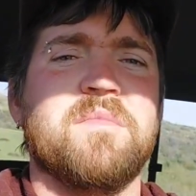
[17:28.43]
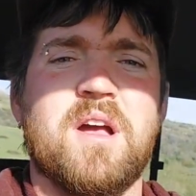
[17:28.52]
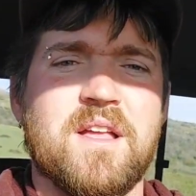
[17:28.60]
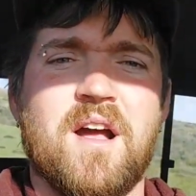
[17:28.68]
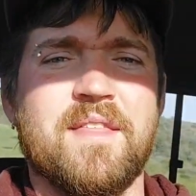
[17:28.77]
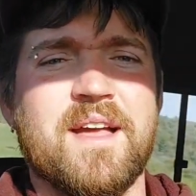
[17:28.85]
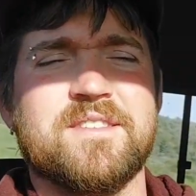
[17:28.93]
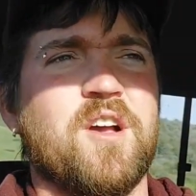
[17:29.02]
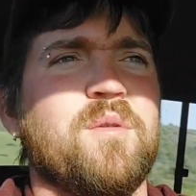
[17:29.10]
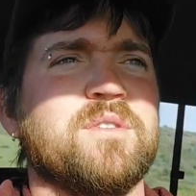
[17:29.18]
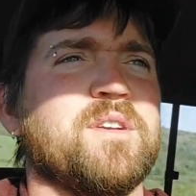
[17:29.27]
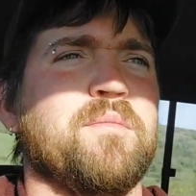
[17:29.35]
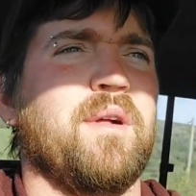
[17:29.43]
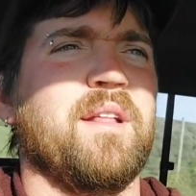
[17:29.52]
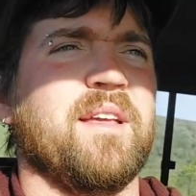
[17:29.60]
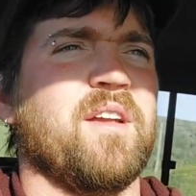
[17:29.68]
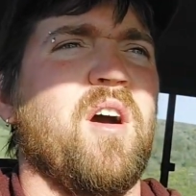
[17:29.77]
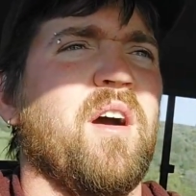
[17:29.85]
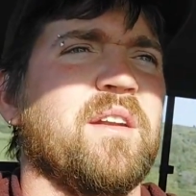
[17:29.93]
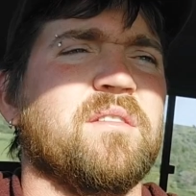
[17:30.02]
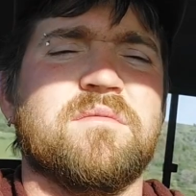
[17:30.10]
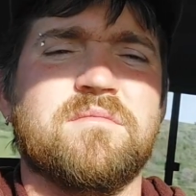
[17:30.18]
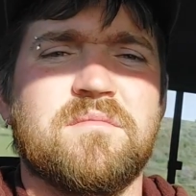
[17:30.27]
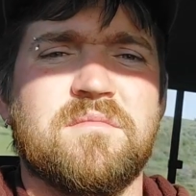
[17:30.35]
That's almost completely
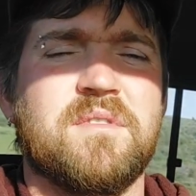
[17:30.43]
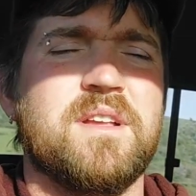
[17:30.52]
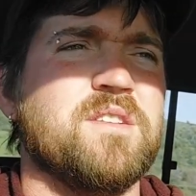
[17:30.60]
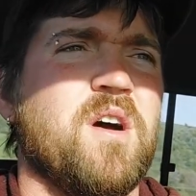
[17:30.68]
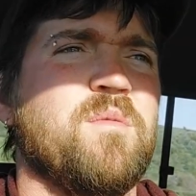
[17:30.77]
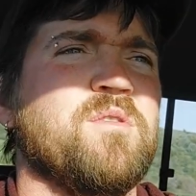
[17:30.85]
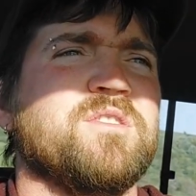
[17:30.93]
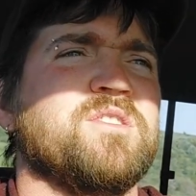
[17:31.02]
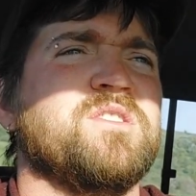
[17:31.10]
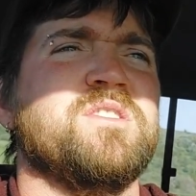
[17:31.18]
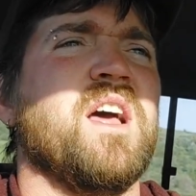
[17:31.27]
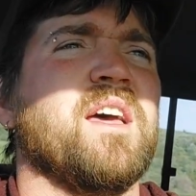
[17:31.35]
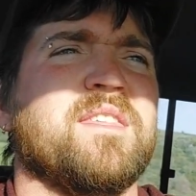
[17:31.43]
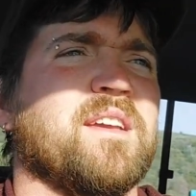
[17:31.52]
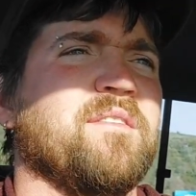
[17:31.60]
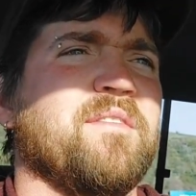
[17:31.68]
gone. There's almost nothing of